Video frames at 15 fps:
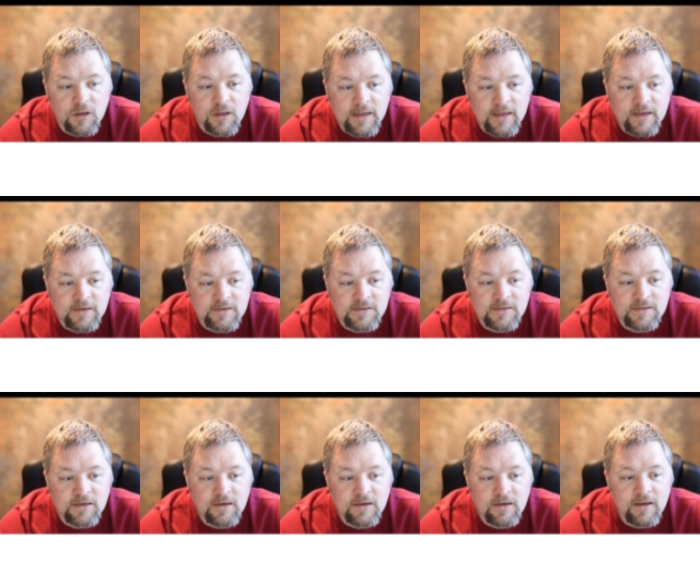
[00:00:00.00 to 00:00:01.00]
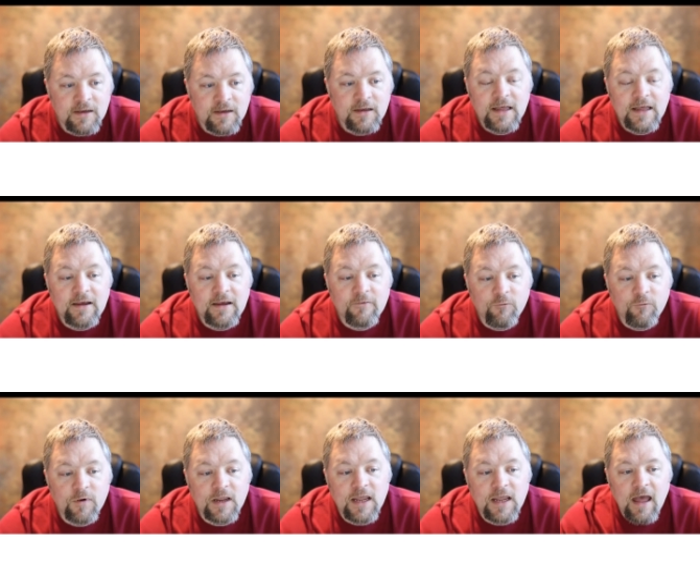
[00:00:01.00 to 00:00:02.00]
17. So
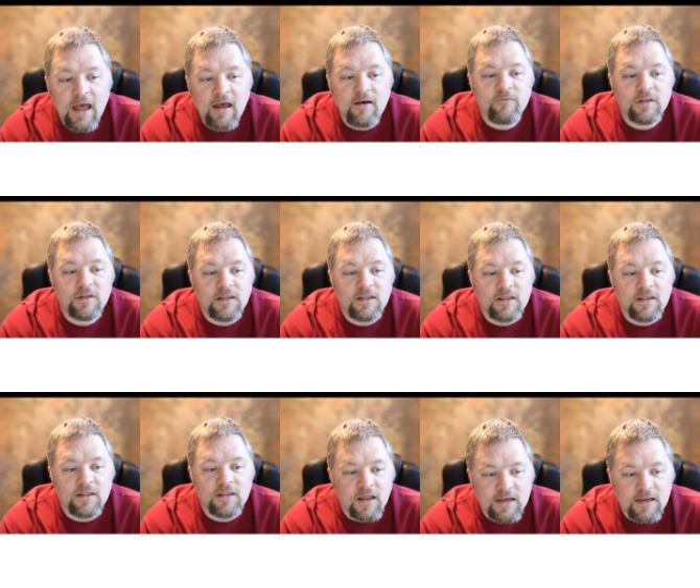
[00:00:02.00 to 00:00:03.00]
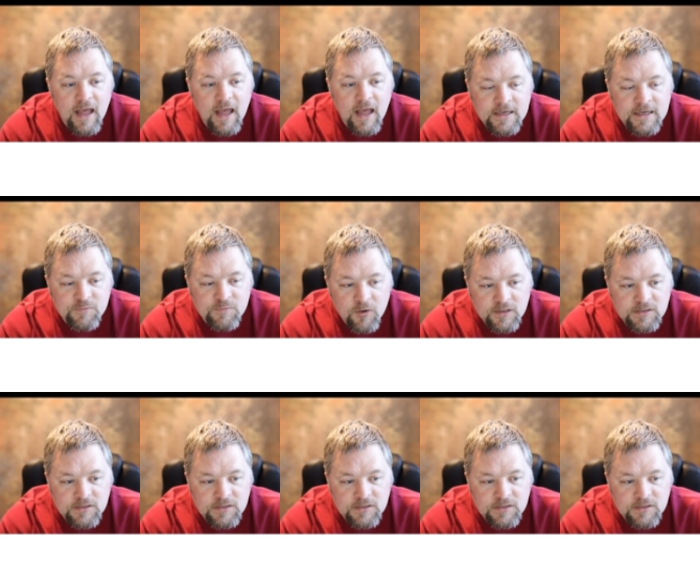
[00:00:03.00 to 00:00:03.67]
that one is true.